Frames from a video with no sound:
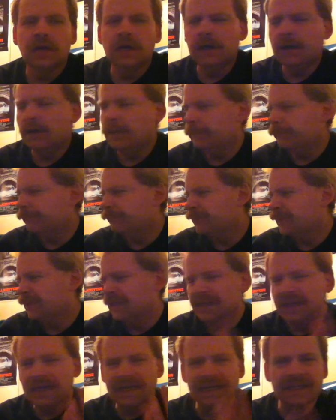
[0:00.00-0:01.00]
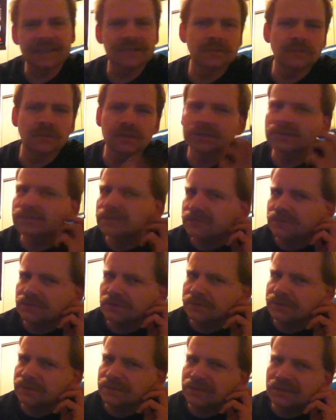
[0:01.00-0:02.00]
I got
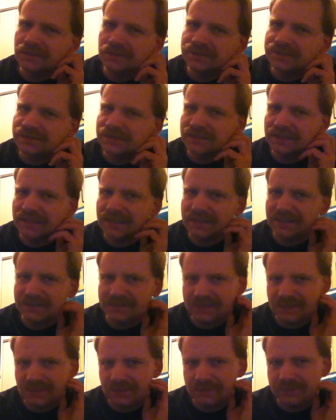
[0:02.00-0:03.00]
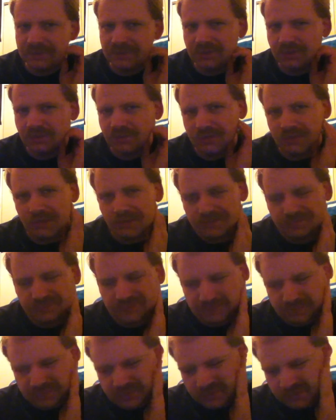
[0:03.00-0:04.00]
something else I got that I'll be showing off
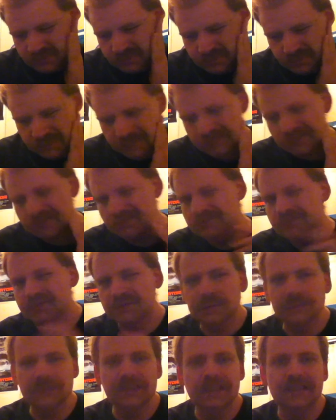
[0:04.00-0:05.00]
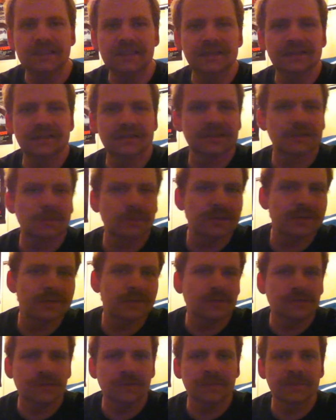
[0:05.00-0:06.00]
maybe in a few days, because I'm waiting
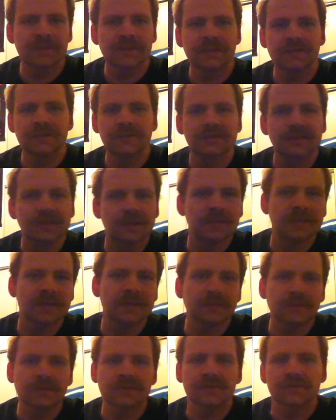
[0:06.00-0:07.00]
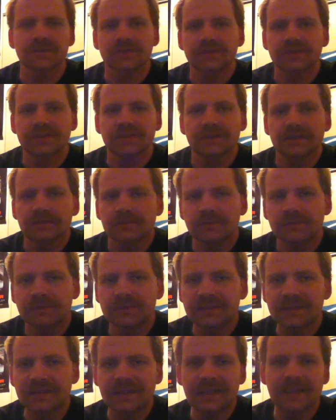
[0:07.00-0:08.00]
for something else to come and I want to show that
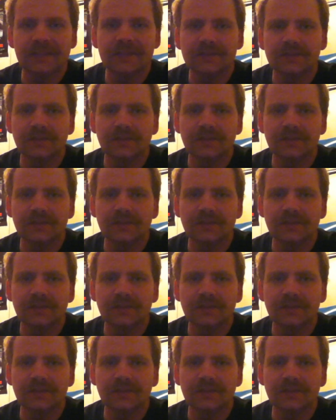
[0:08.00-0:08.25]
with that.